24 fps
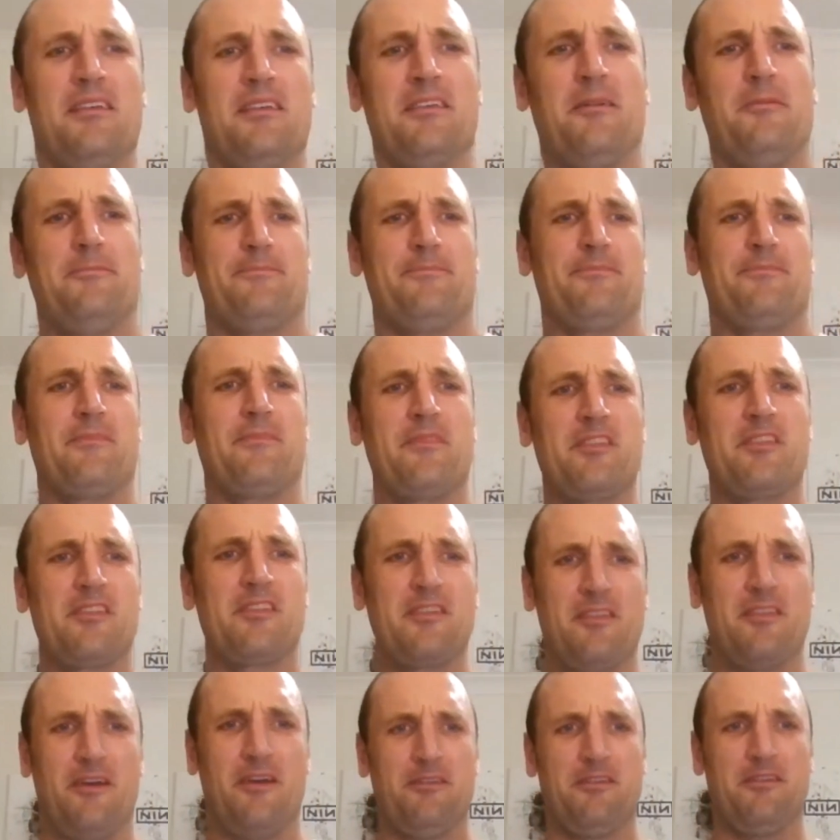So,
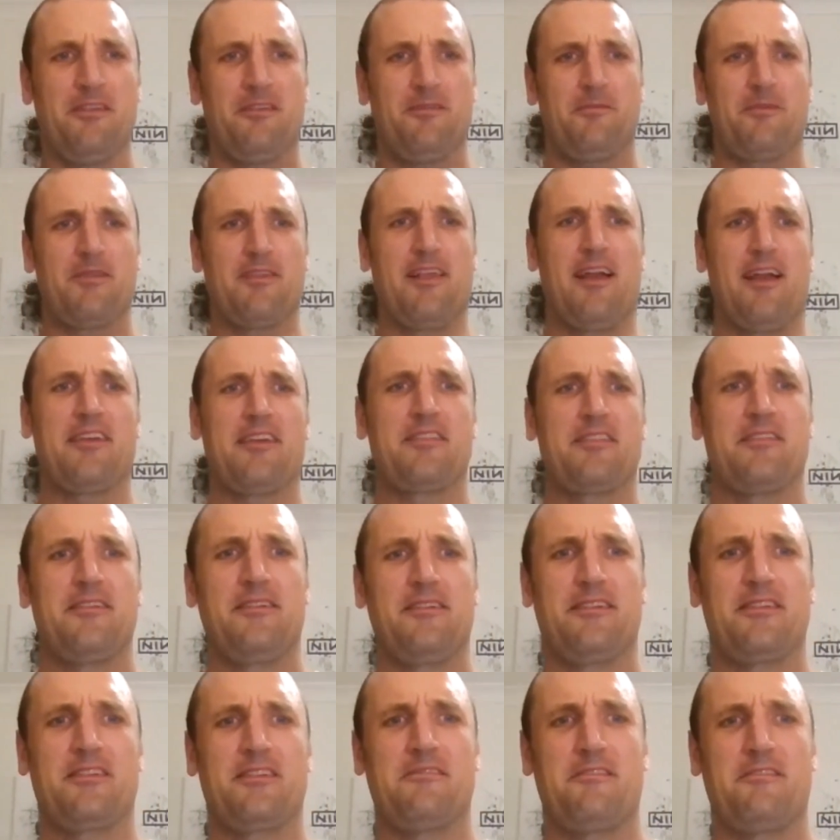Sylosis was last
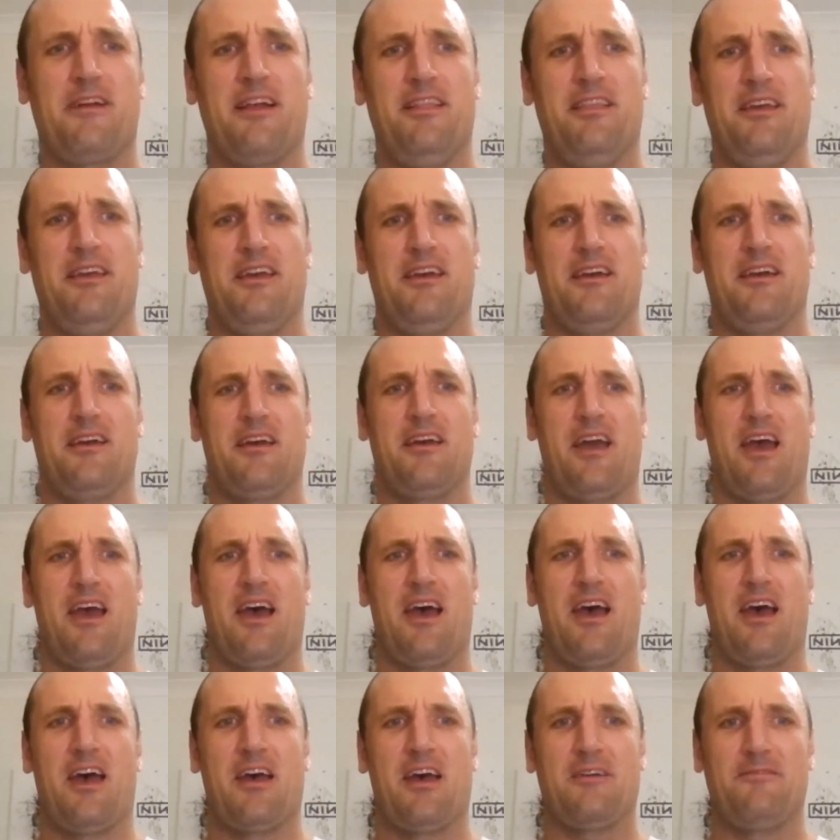in Australia
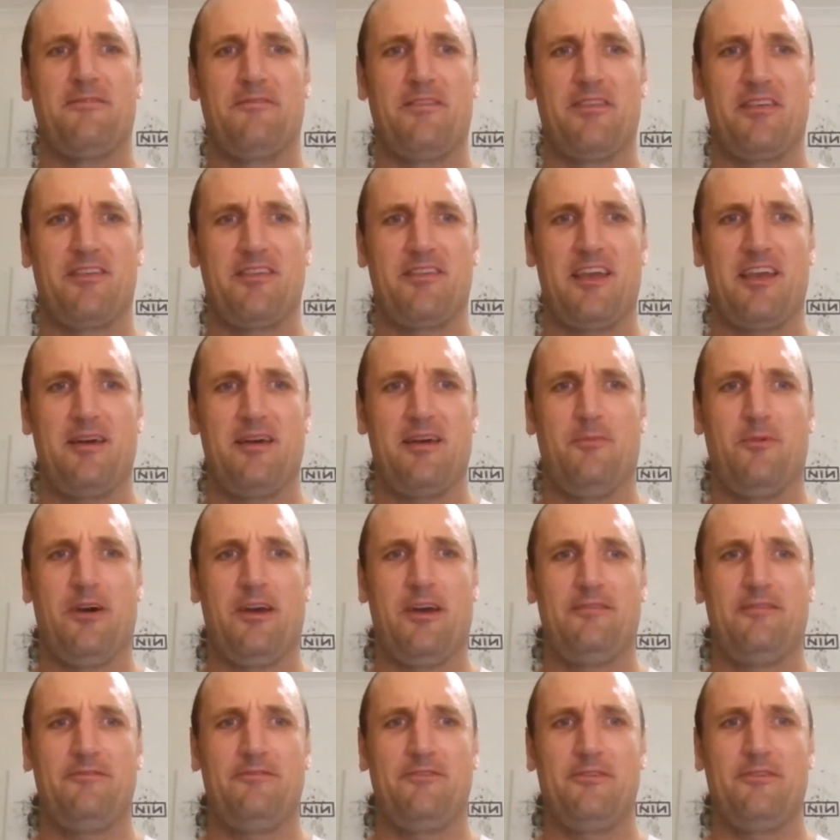for the
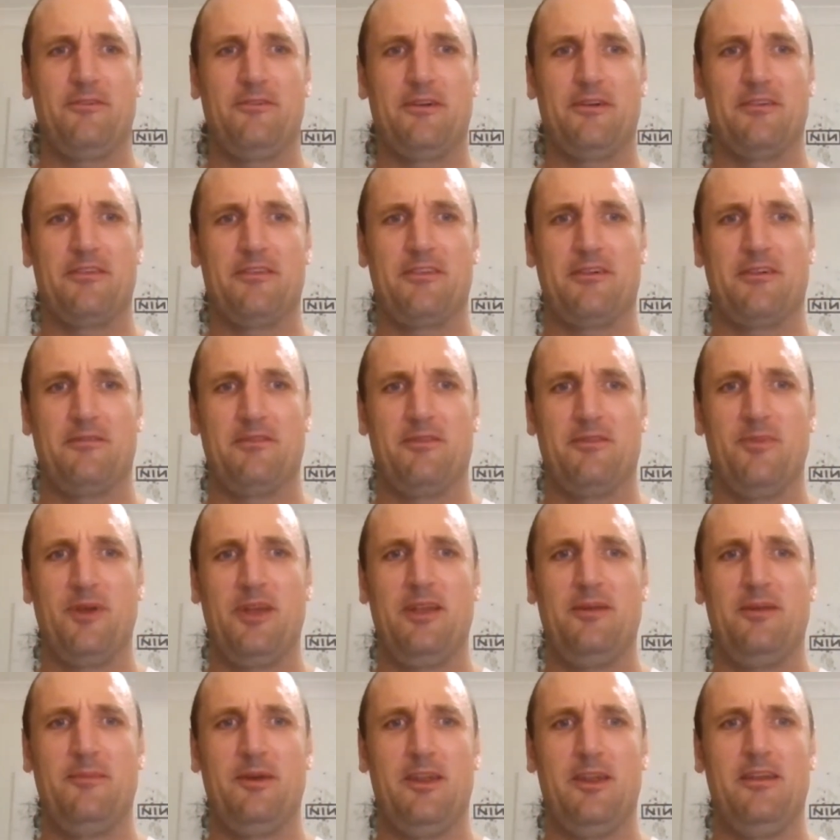Soundwave tour, so it's
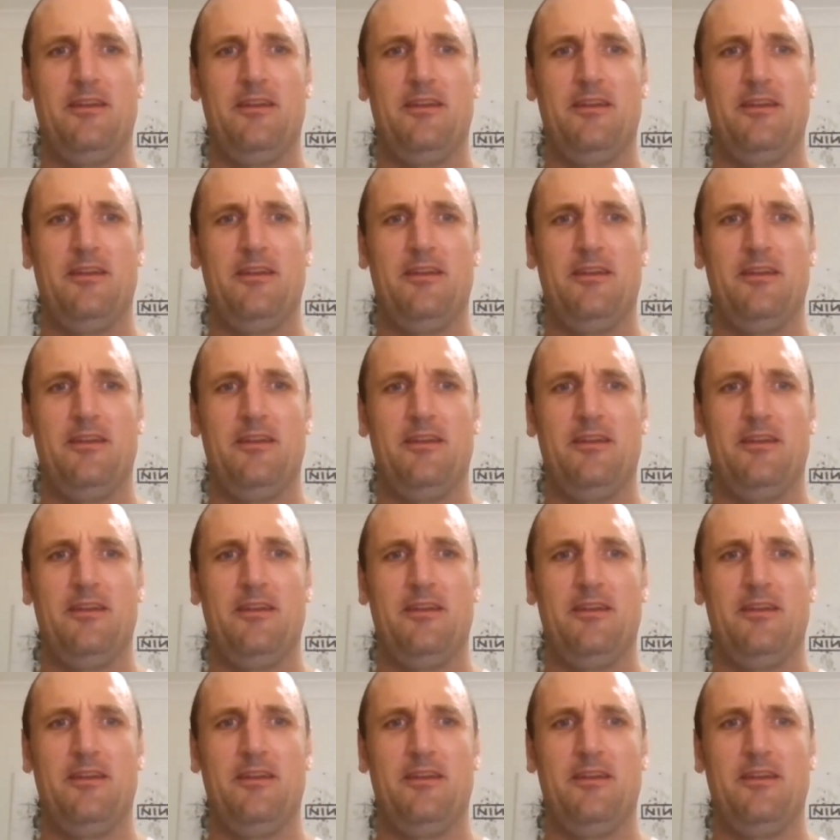been a